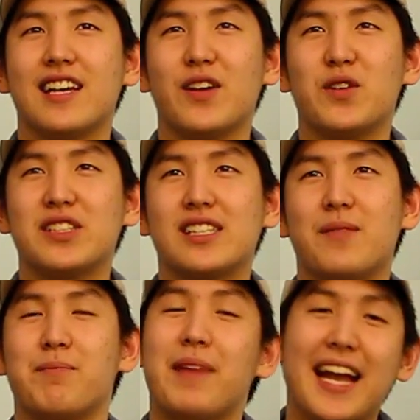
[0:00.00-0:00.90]
it was an
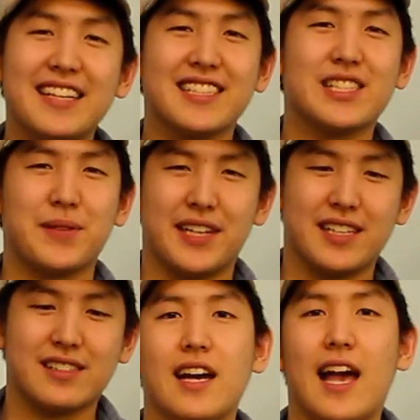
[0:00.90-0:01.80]
amazing
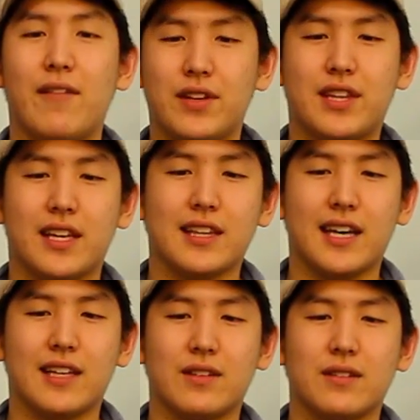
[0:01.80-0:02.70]
experience. Everything
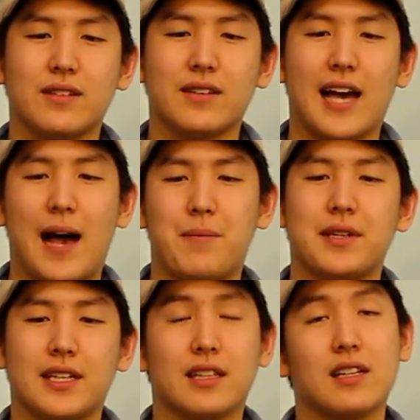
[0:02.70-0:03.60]
that
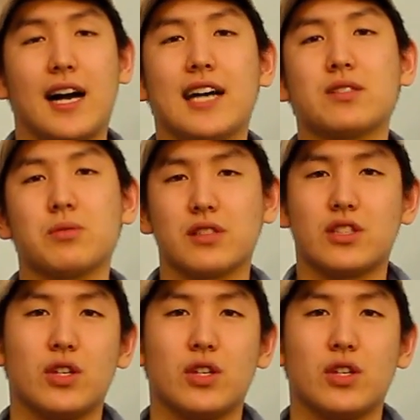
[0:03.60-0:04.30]
happened in class was a